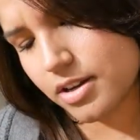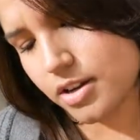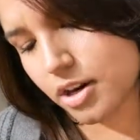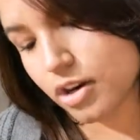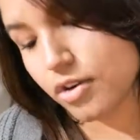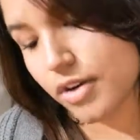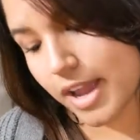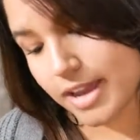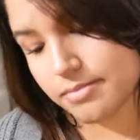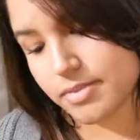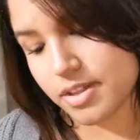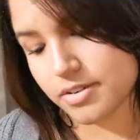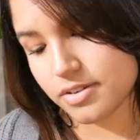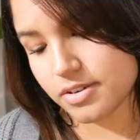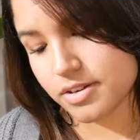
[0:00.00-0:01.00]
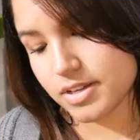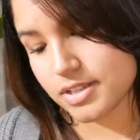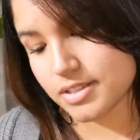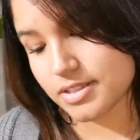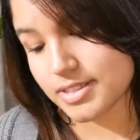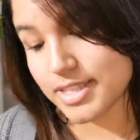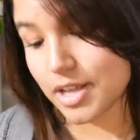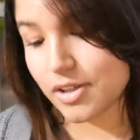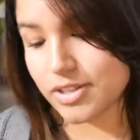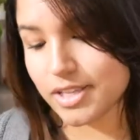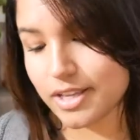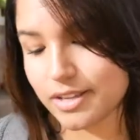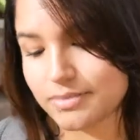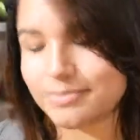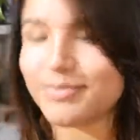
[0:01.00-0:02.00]
her grandmother,
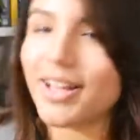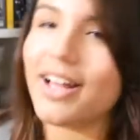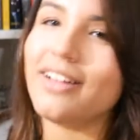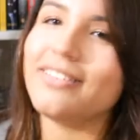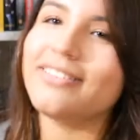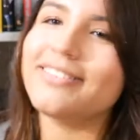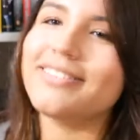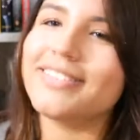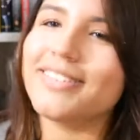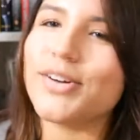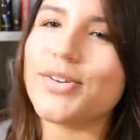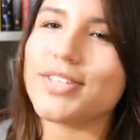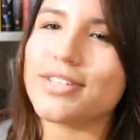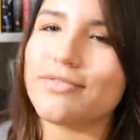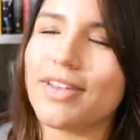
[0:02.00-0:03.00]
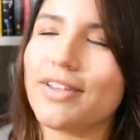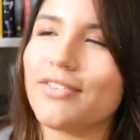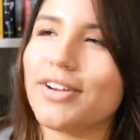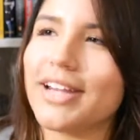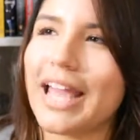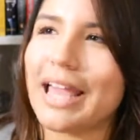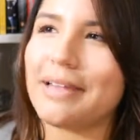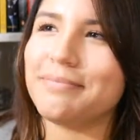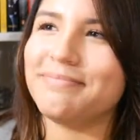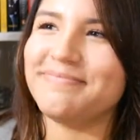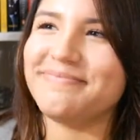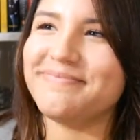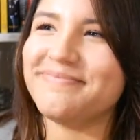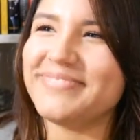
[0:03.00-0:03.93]
Zelda, well, Lewis's favorite name,